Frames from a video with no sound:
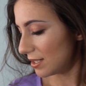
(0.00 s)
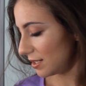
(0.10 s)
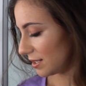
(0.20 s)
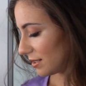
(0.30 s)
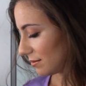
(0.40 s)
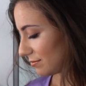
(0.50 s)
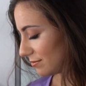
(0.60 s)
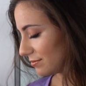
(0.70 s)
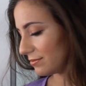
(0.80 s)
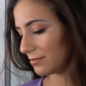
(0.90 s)

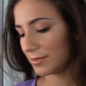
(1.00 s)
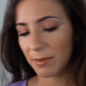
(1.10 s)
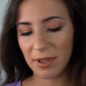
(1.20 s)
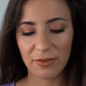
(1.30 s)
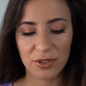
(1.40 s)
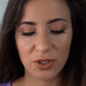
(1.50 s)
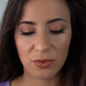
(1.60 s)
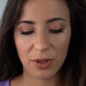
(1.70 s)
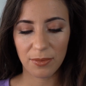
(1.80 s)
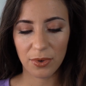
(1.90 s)
Let me do
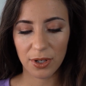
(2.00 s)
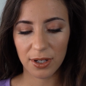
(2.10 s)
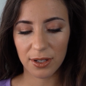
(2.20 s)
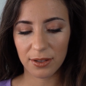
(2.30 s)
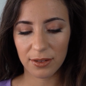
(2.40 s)
one more.